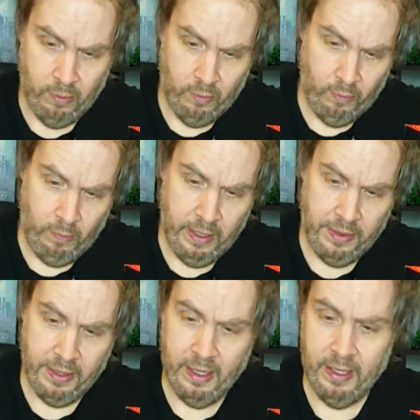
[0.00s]

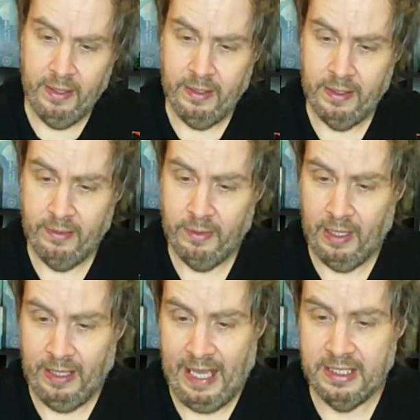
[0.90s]
with
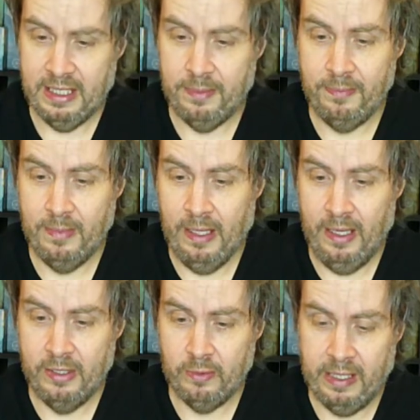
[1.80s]
elastic
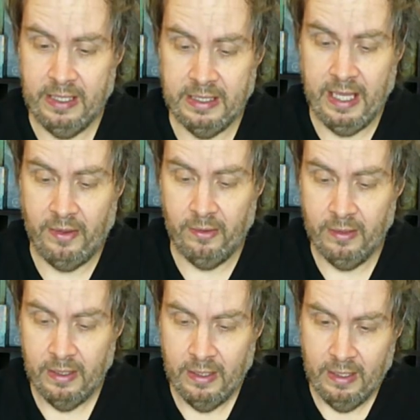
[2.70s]
stringing it together.
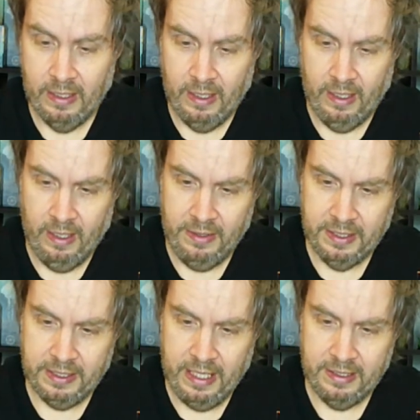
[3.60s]
In
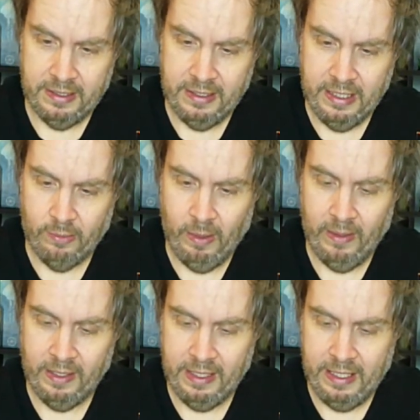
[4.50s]
this case, he's
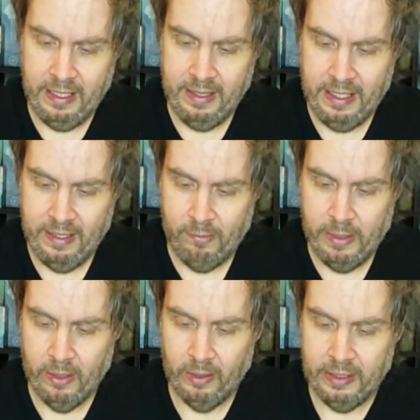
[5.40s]
wearing the
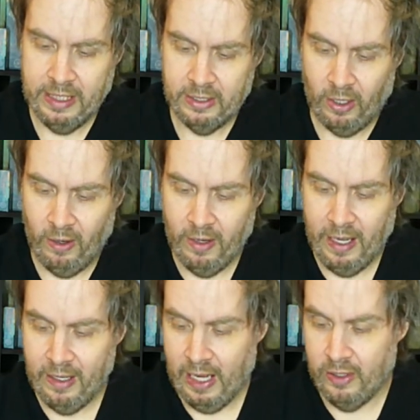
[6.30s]
weird leotard
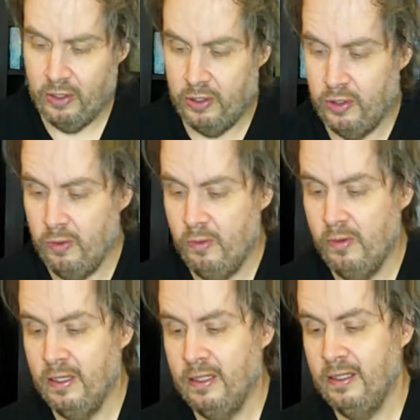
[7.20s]
and
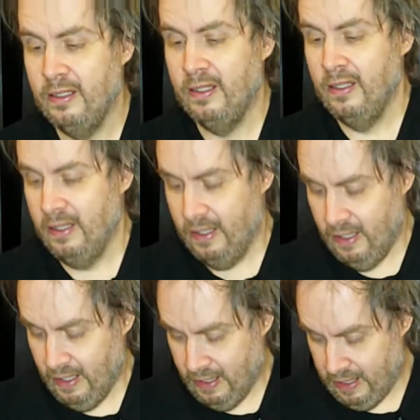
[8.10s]
shoe
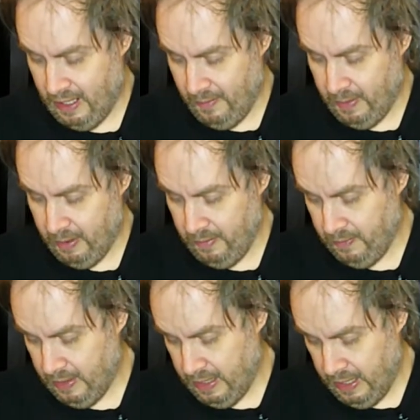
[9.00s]
combo.
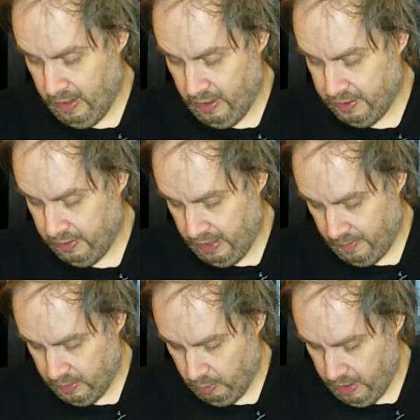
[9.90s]
He also
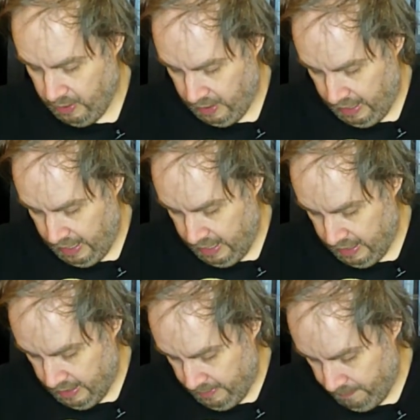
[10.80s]
comes with
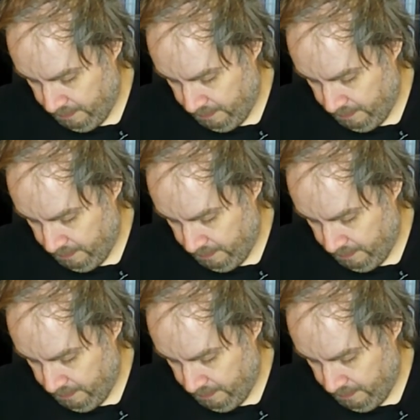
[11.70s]
a, if